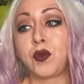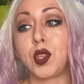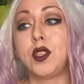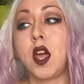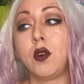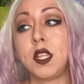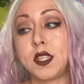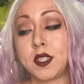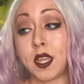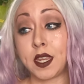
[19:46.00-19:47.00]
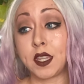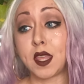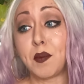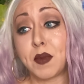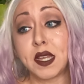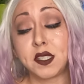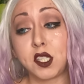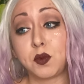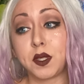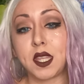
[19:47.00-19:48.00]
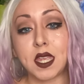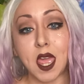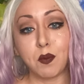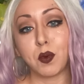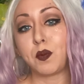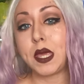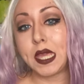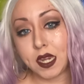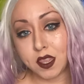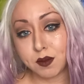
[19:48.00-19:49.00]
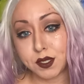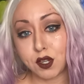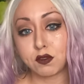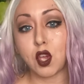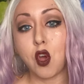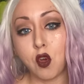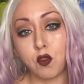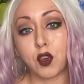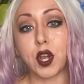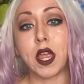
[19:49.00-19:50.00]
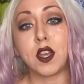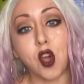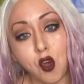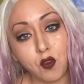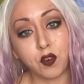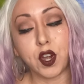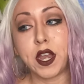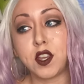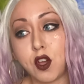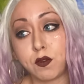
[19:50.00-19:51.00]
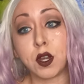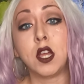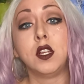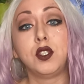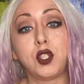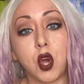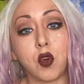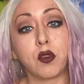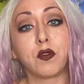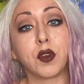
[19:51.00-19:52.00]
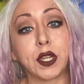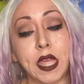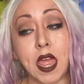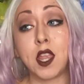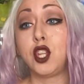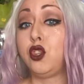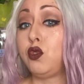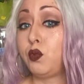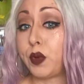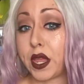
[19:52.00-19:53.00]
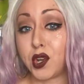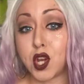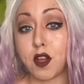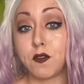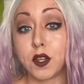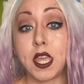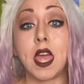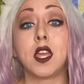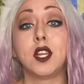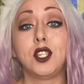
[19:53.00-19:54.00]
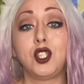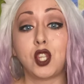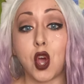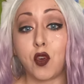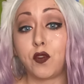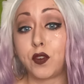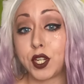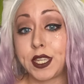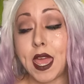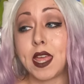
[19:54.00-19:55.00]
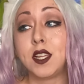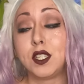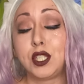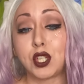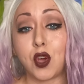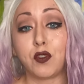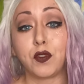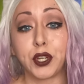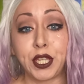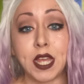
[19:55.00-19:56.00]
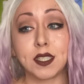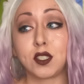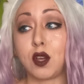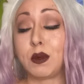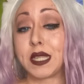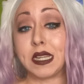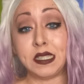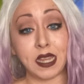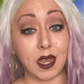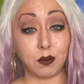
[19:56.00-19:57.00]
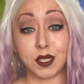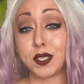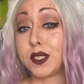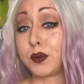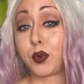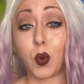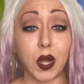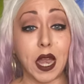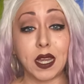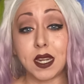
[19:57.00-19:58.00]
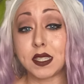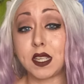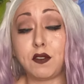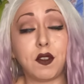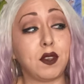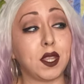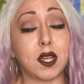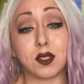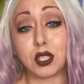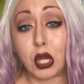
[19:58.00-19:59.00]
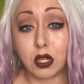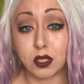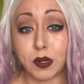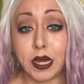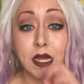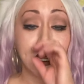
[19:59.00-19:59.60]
not only did I get that message, but they kept repeating themselves over and over and over. Don't forget, you better not forget. don't forget. So I was like, damn, this is important. I need to save $15,000, right?